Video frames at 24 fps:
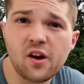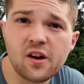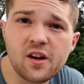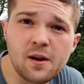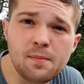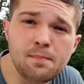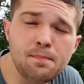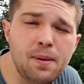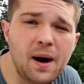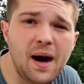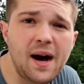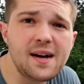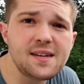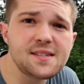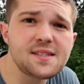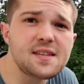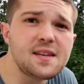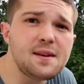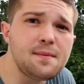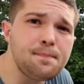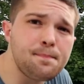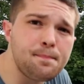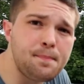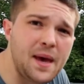The
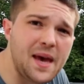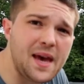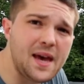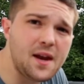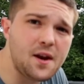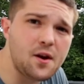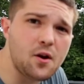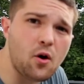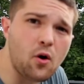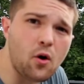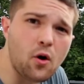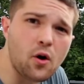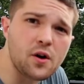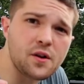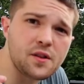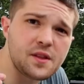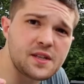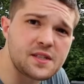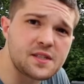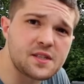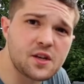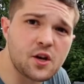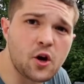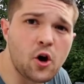composite bed on
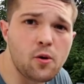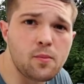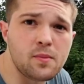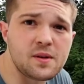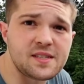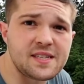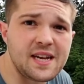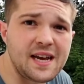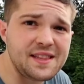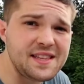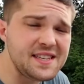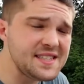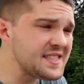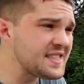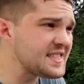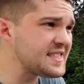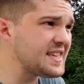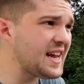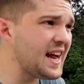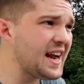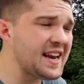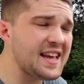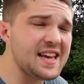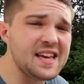the Tacomas. Now, this is
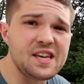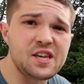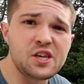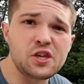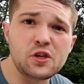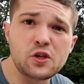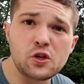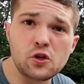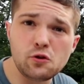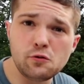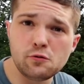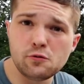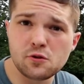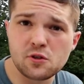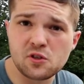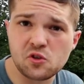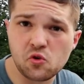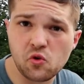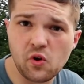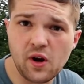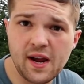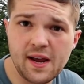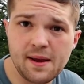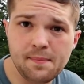not a huge
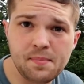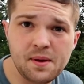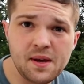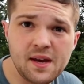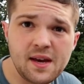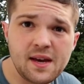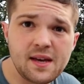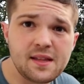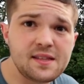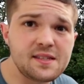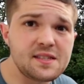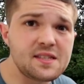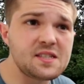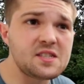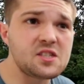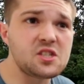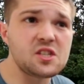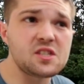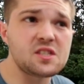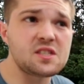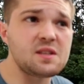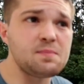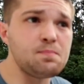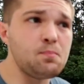gripe. This is
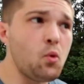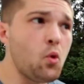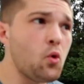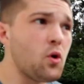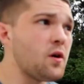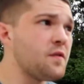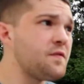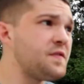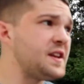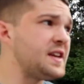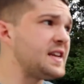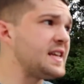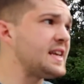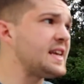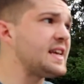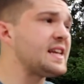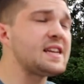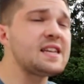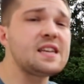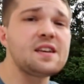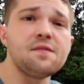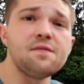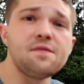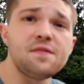just more of an
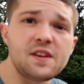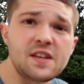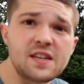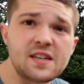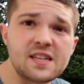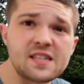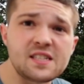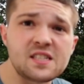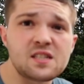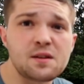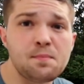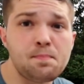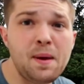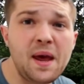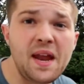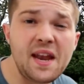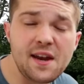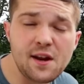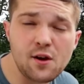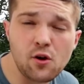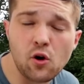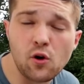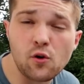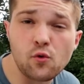inconvenience
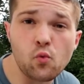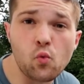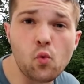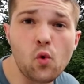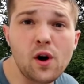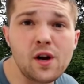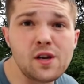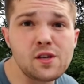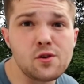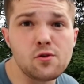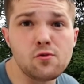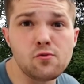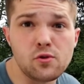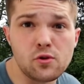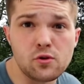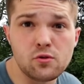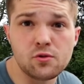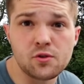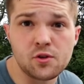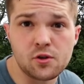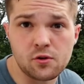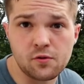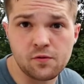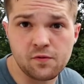depending on what you
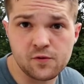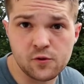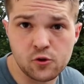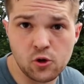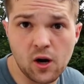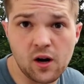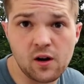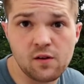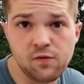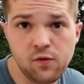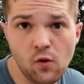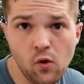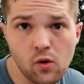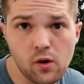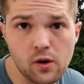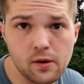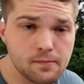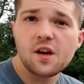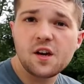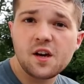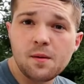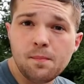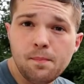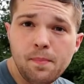use your truck for.
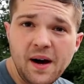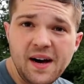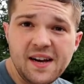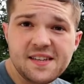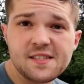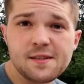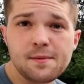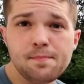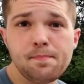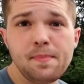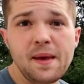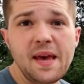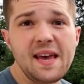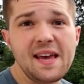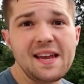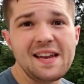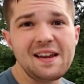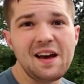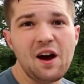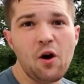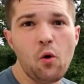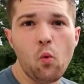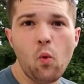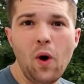The composite
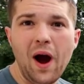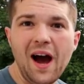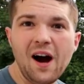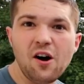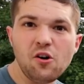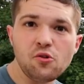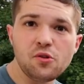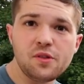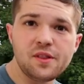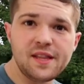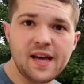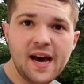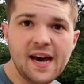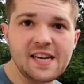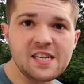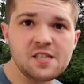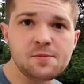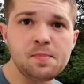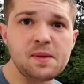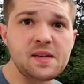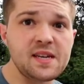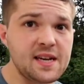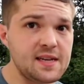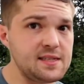bed, while
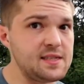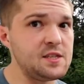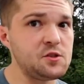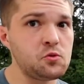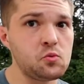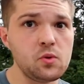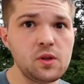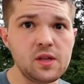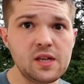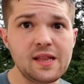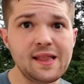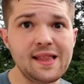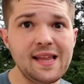nice because it's really